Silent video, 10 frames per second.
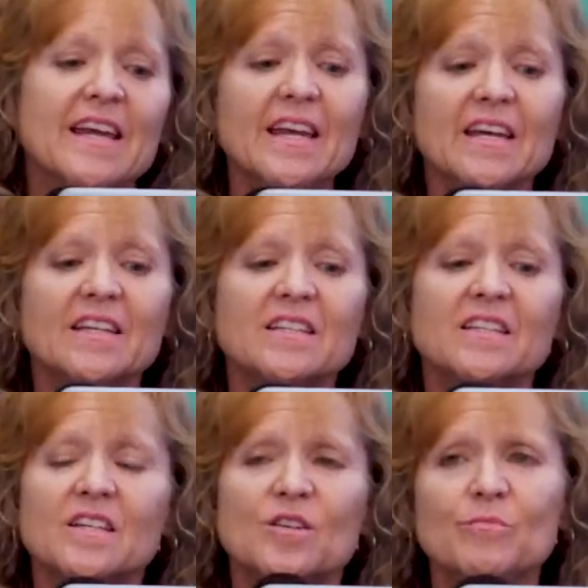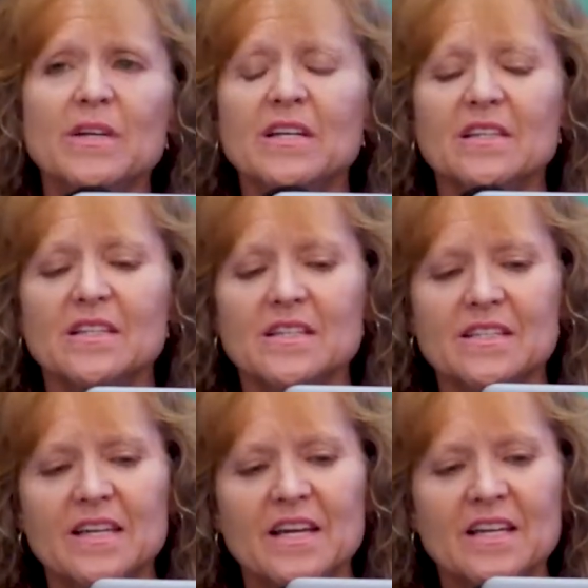and immediately
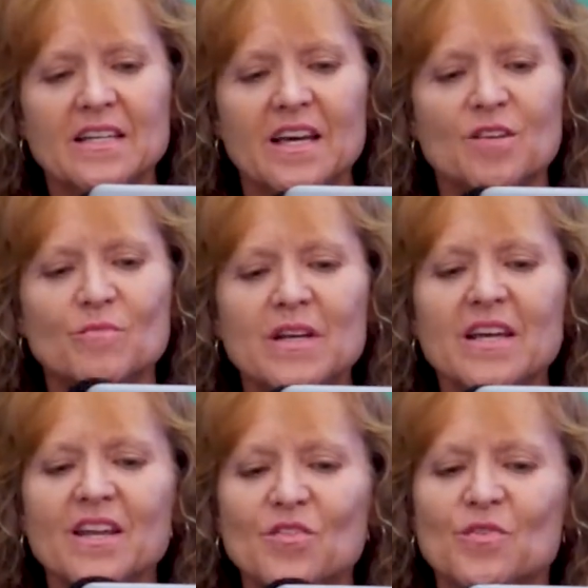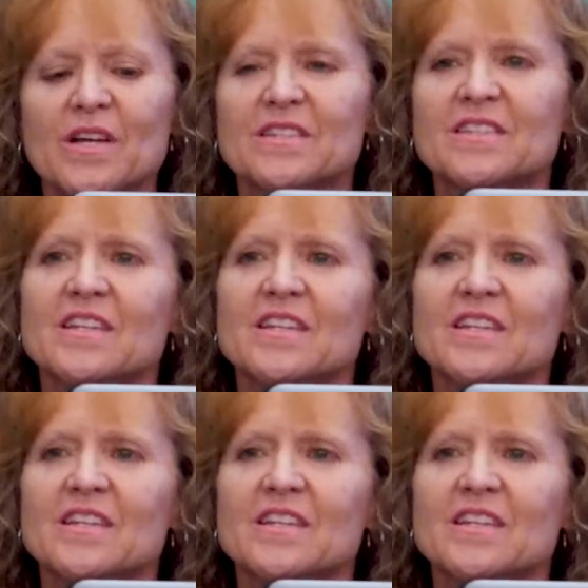contain and mitigate threats